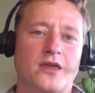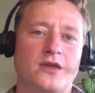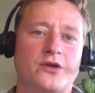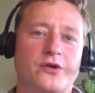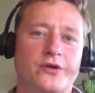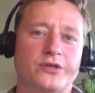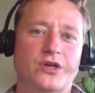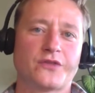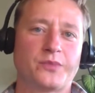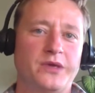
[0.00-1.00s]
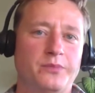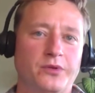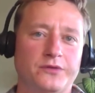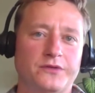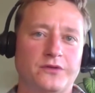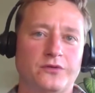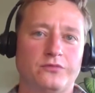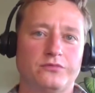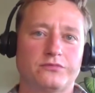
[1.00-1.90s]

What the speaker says: encourage other people to